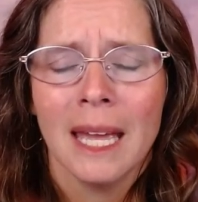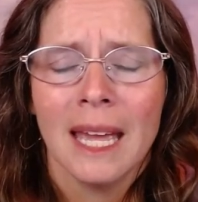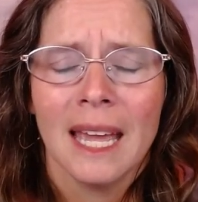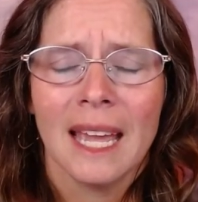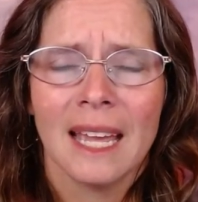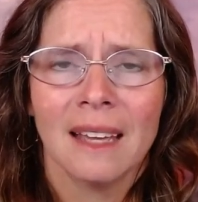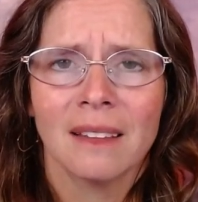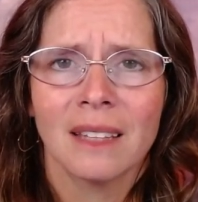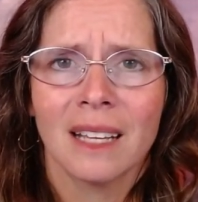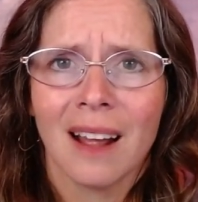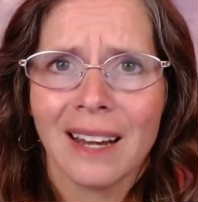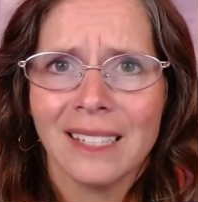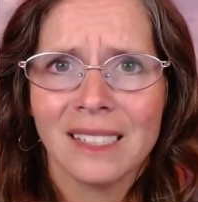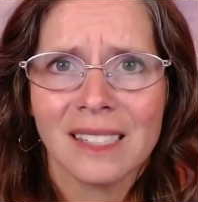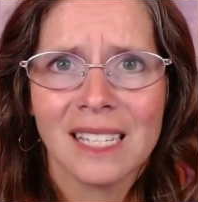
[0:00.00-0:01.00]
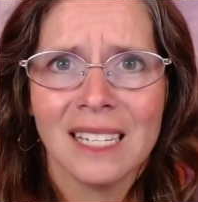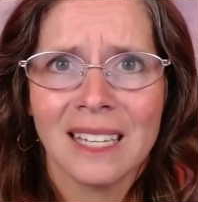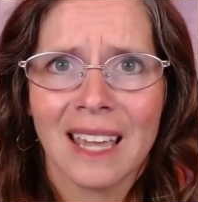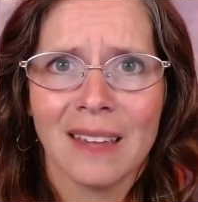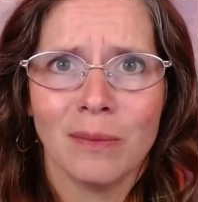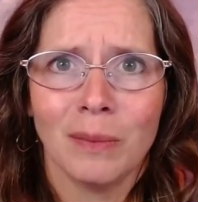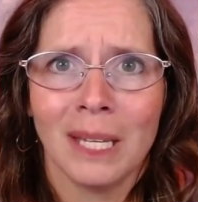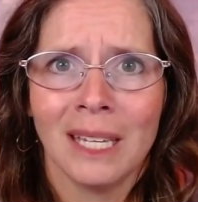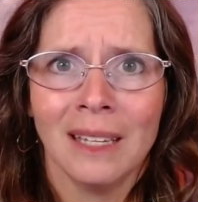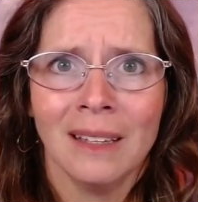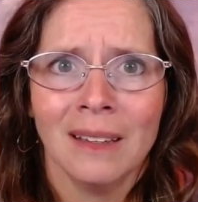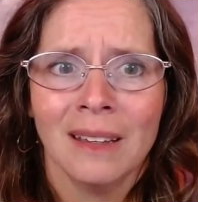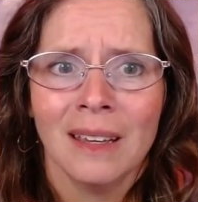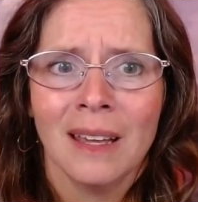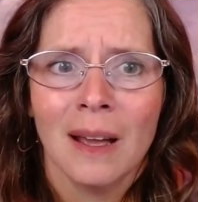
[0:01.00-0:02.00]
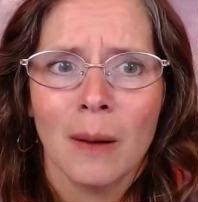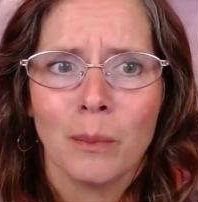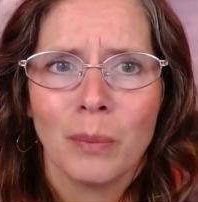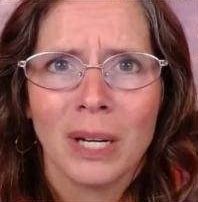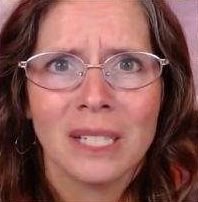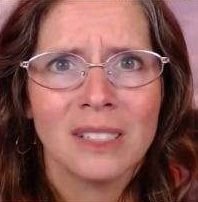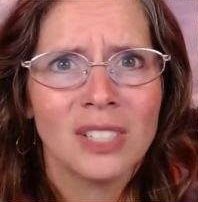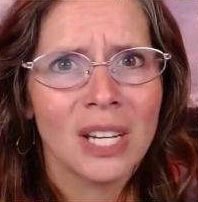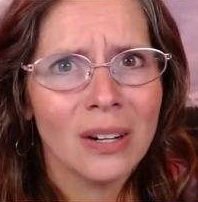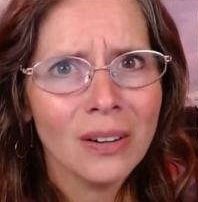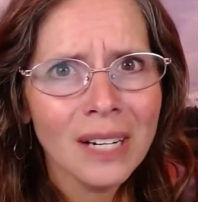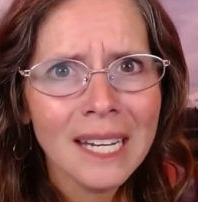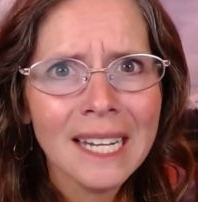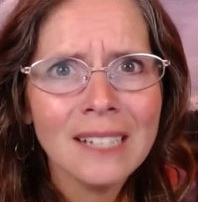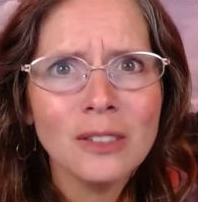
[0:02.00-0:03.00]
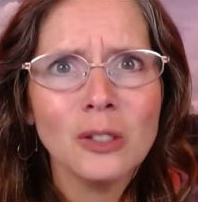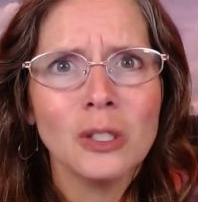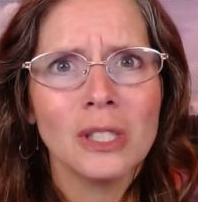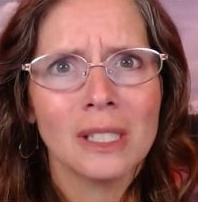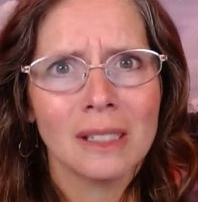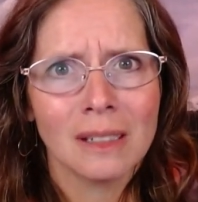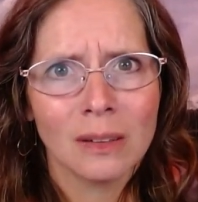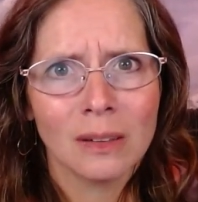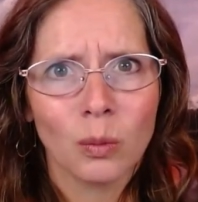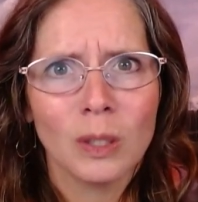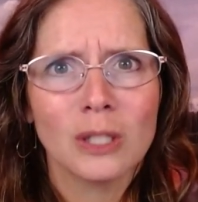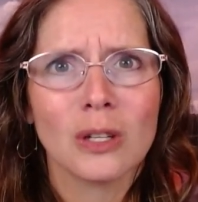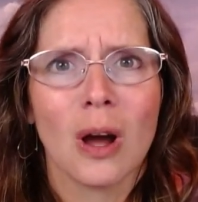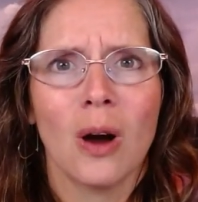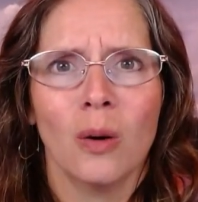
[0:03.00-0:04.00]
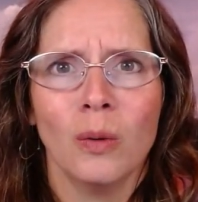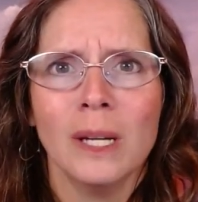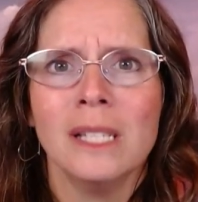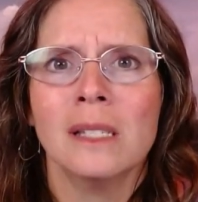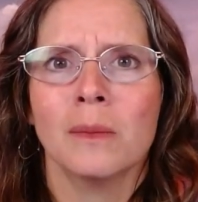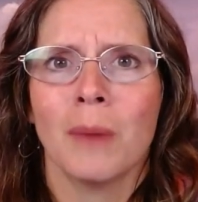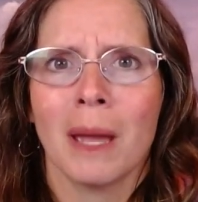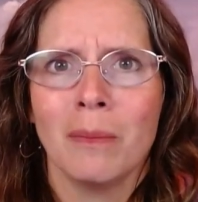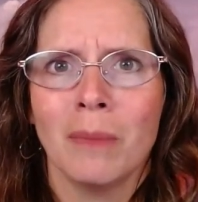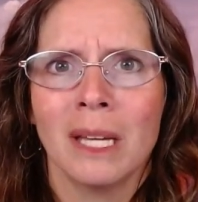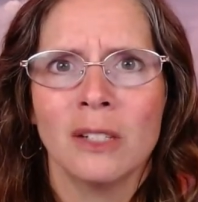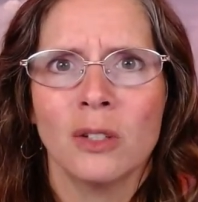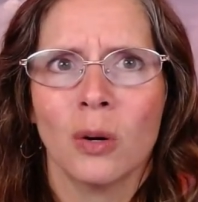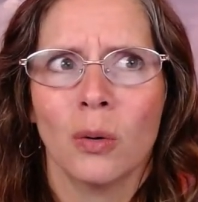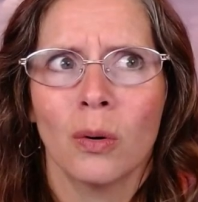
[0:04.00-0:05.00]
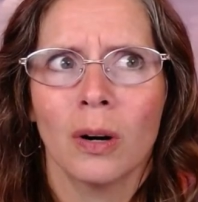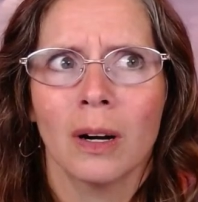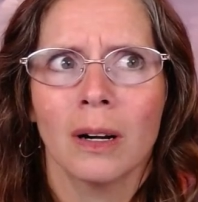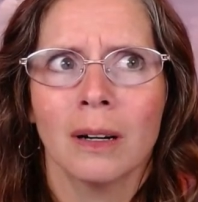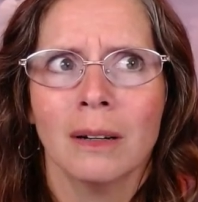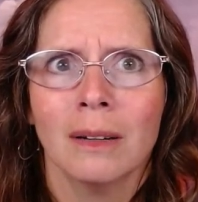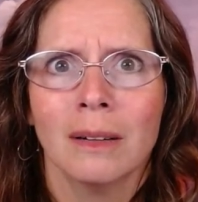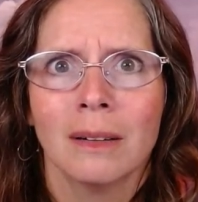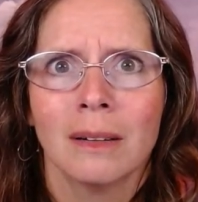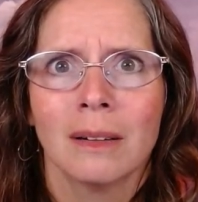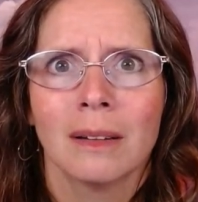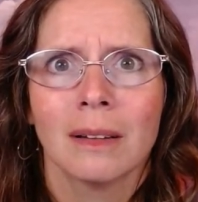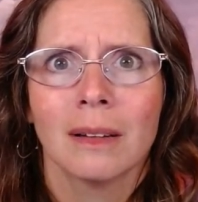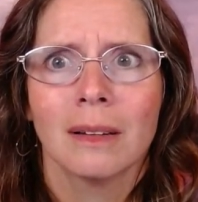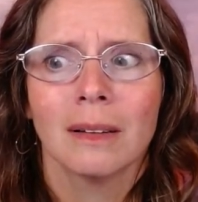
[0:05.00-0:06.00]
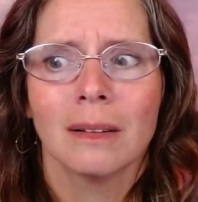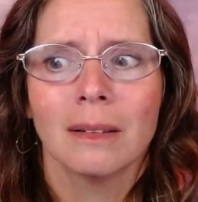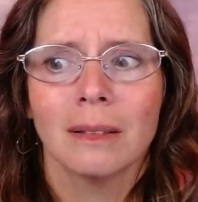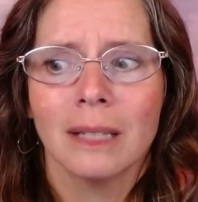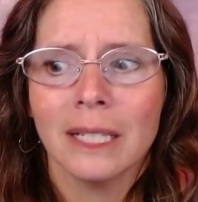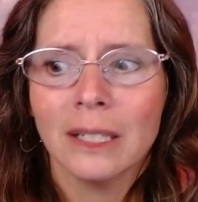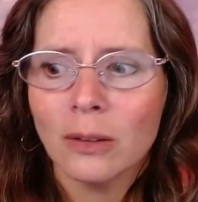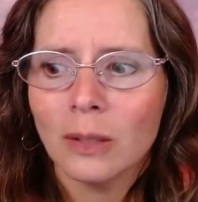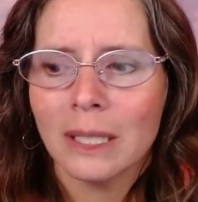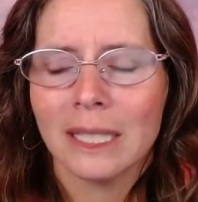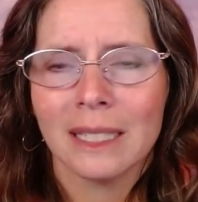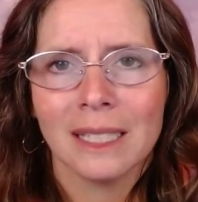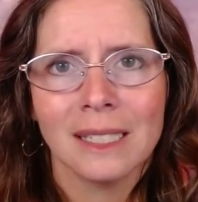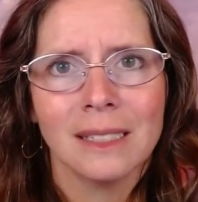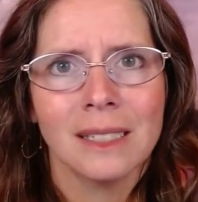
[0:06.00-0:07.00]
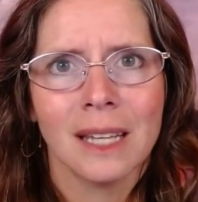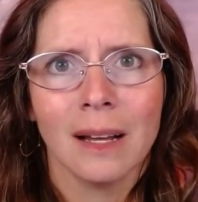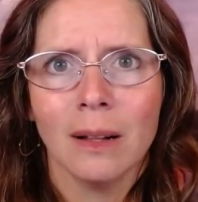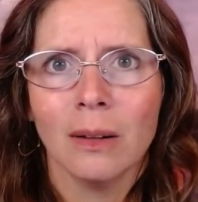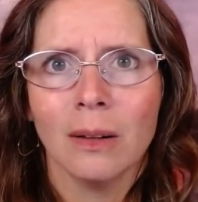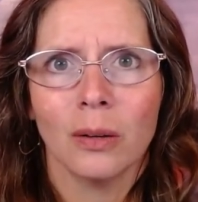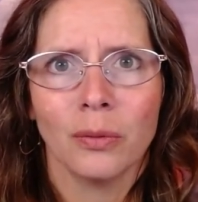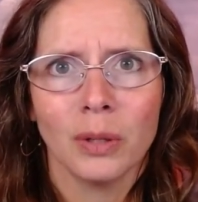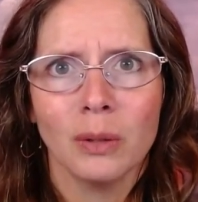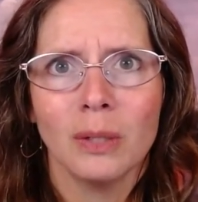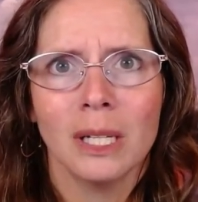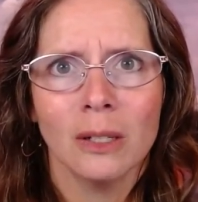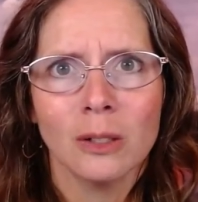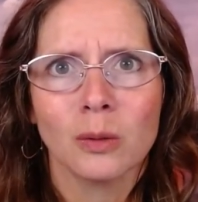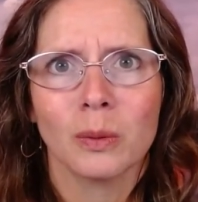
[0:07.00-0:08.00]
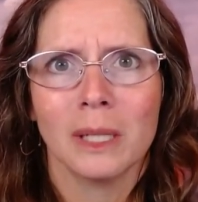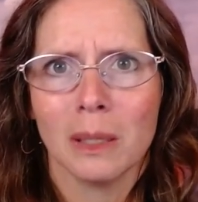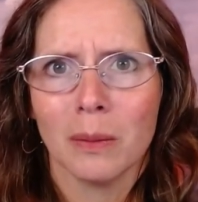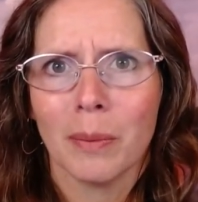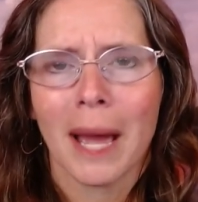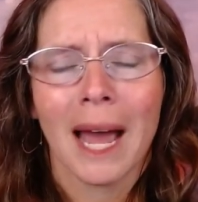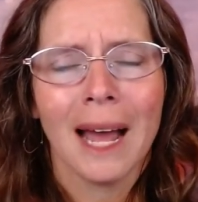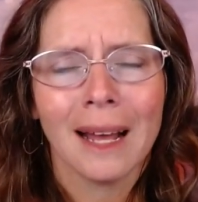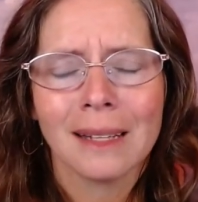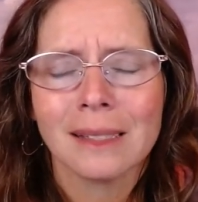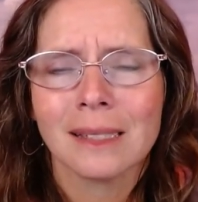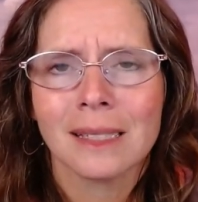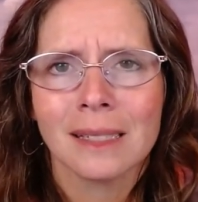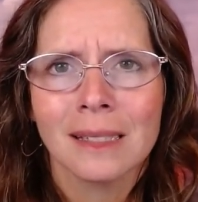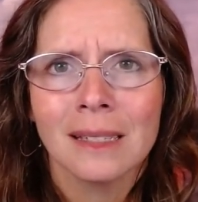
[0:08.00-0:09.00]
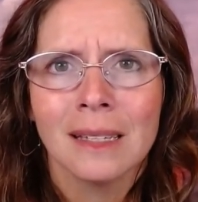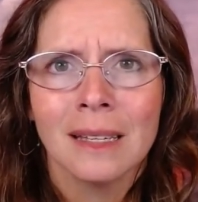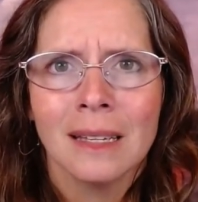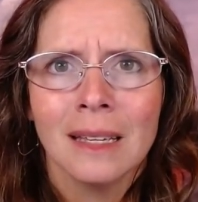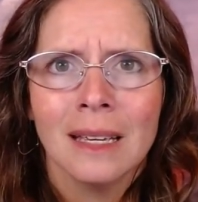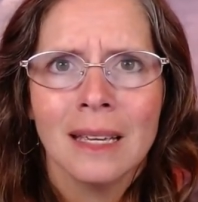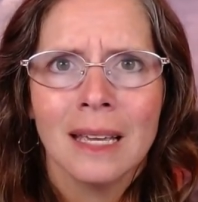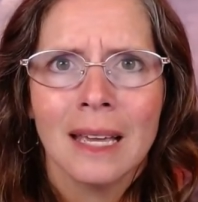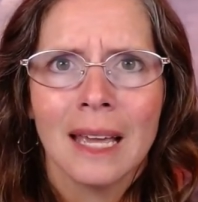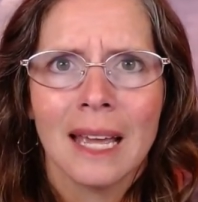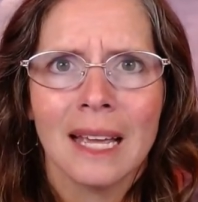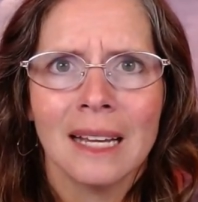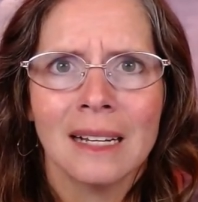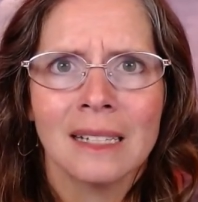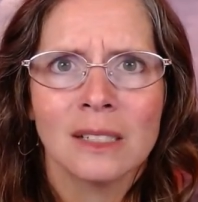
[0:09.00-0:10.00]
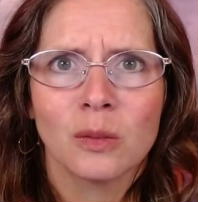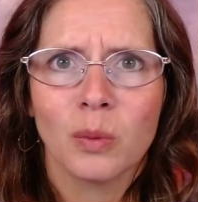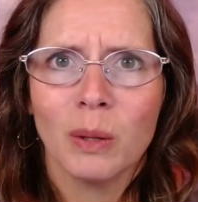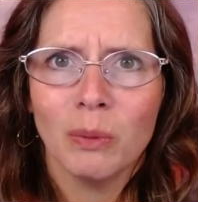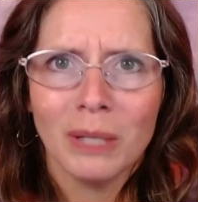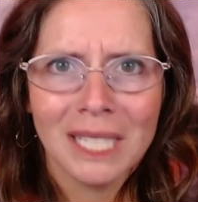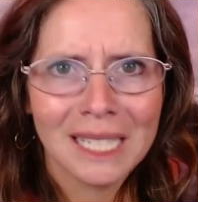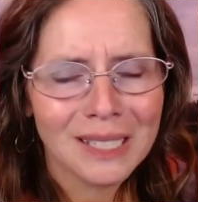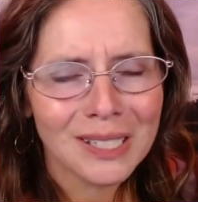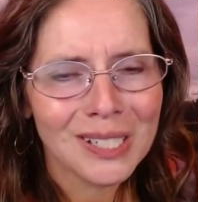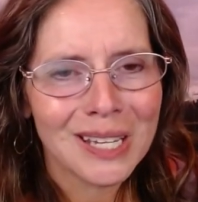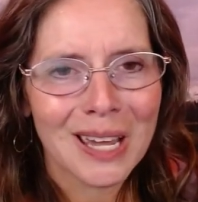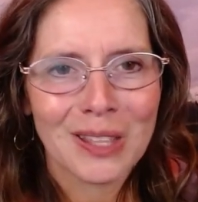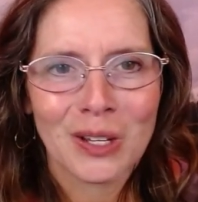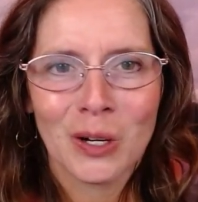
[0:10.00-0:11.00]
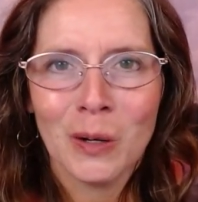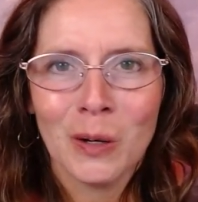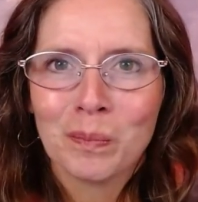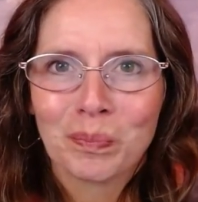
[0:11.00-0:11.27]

and the guidance he gave me. But Terry Anderson was always my mentor, literally until a few years when he passed. And we would get together,